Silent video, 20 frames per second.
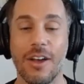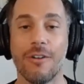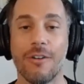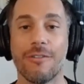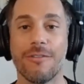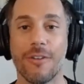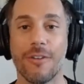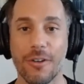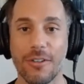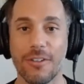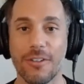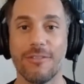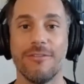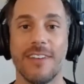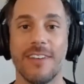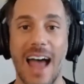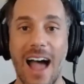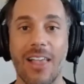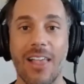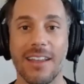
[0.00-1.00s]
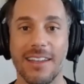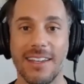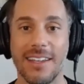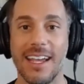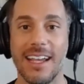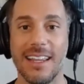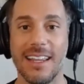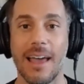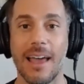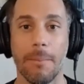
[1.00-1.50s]
First,
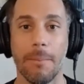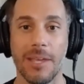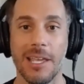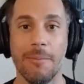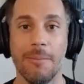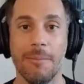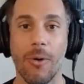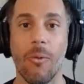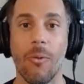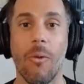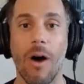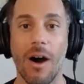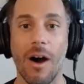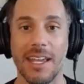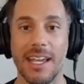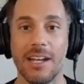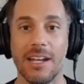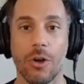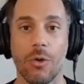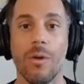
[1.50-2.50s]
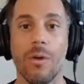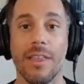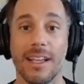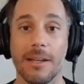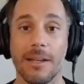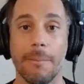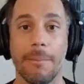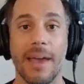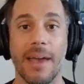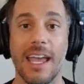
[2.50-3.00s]
validate that people want it and are
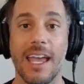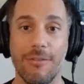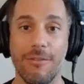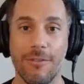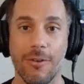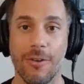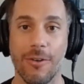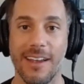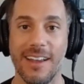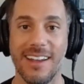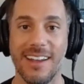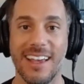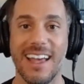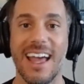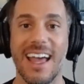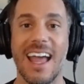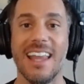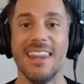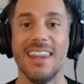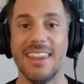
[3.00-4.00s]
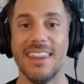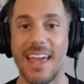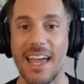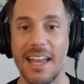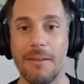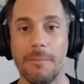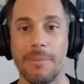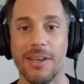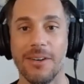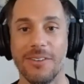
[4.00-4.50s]
willing to pay for it, and
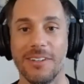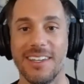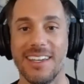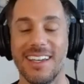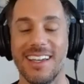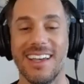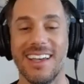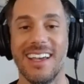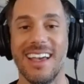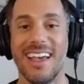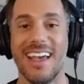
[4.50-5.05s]
then build it.